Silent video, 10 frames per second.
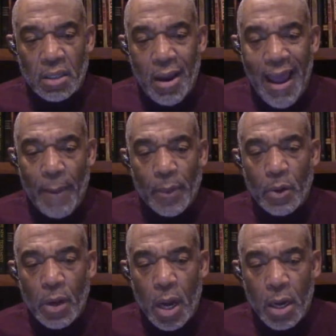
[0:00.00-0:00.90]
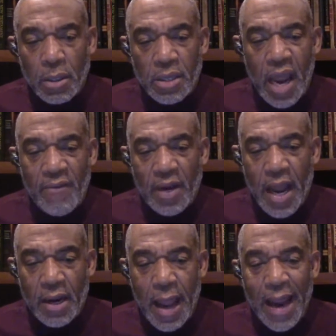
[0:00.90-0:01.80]
that happened, David
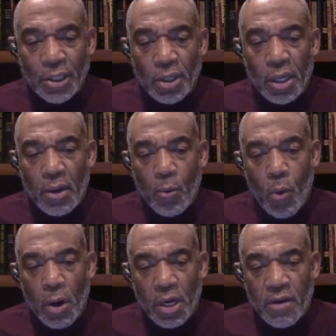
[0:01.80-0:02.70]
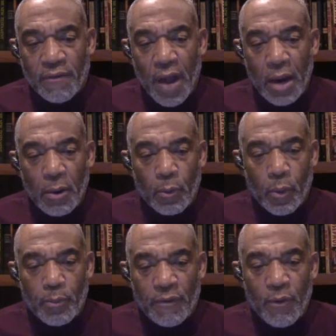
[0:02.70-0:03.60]
had actually wanted to
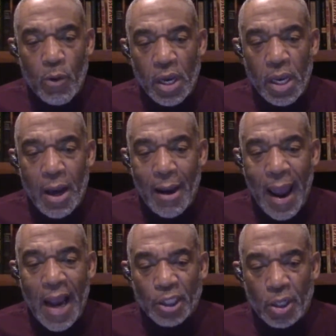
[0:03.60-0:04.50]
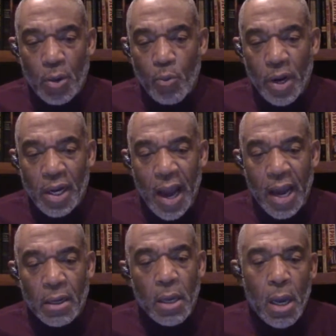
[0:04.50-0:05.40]
fight, before he actually went
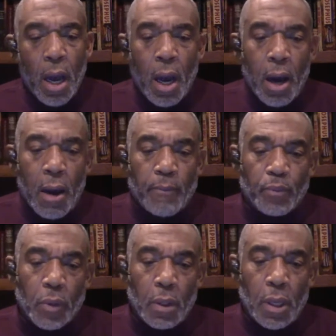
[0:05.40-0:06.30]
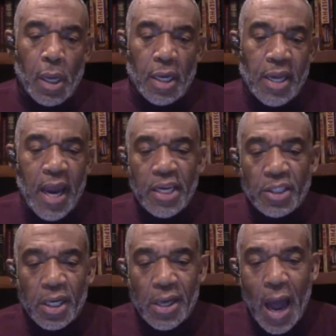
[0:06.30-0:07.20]
and
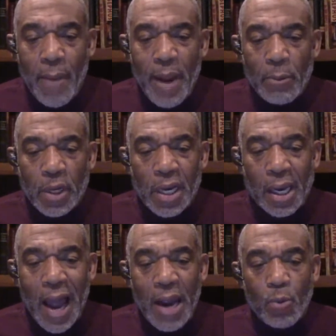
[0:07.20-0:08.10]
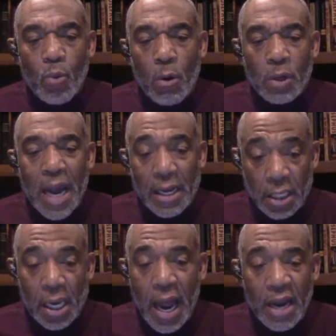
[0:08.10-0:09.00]
engaged in combat with
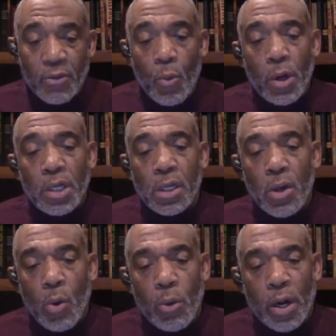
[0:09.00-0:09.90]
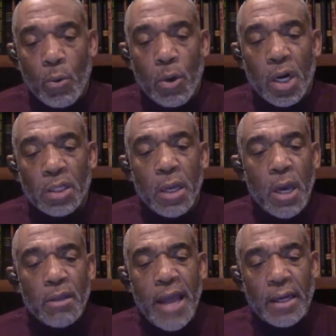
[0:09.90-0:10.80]
Goliath wanted to know what it was
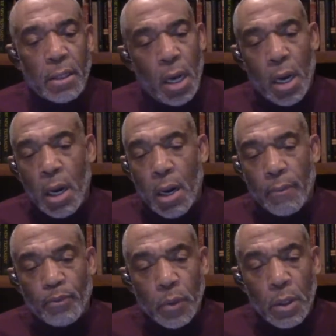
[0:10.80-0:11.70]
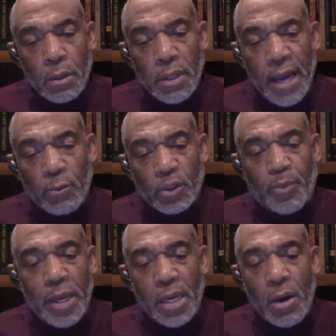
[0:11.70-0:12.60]
that was
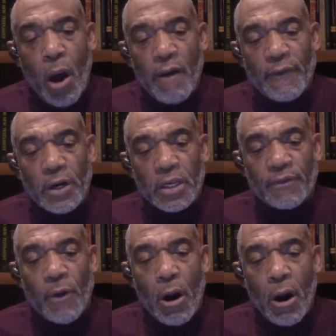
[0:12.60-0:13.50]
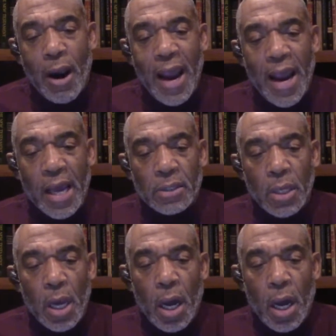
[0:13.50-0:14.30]
being offered as far as